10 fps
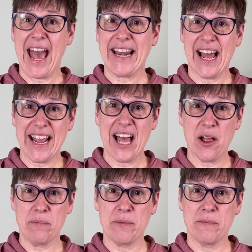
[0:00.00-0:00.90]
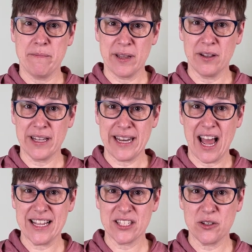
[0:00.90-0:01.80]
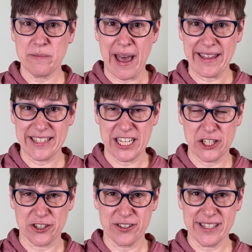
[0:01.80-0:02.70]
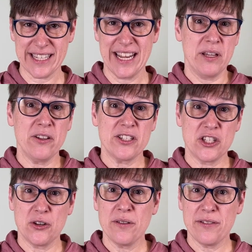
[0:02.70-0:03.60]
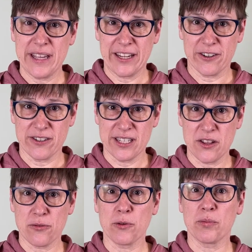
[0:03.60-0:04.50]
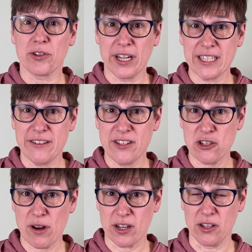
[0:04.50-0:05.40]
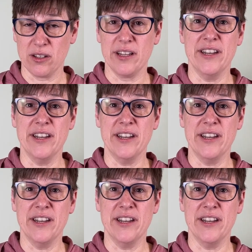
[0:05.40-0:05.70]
and I help middle and high school math teachers build student thinkers through productive struggle,